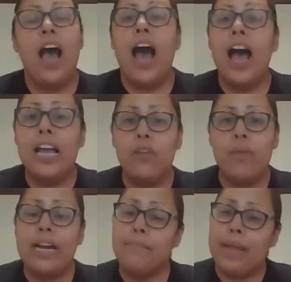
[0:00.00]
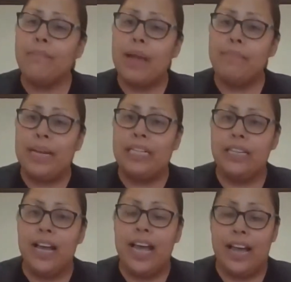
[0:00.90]
I already made my pizza
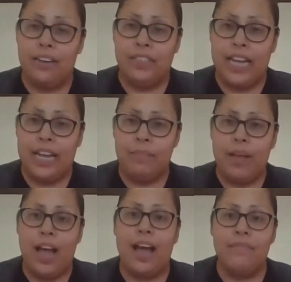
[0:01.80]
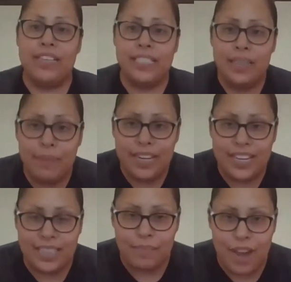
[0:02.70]
ahead of time, obviously,
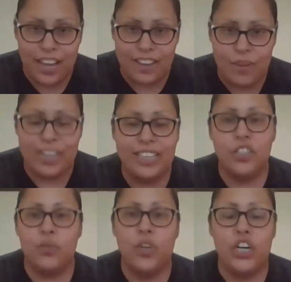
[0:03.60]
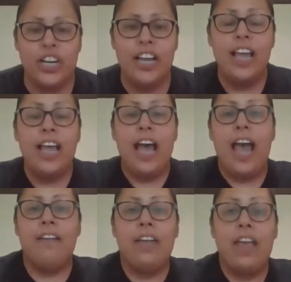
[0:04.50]
because I'm not going to cook.
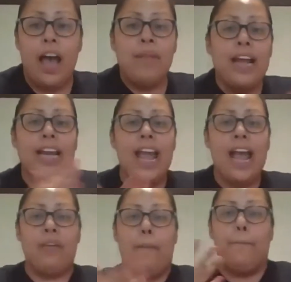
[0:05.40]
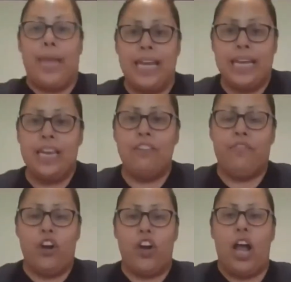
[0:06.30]
I'm not going to have it baking
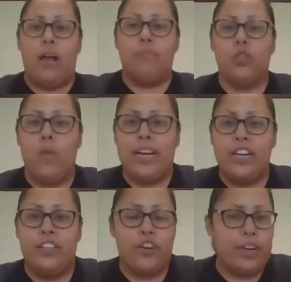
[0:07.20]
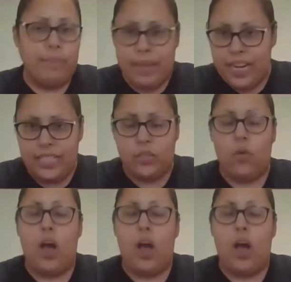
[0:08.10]
for 20 to 30 minutes.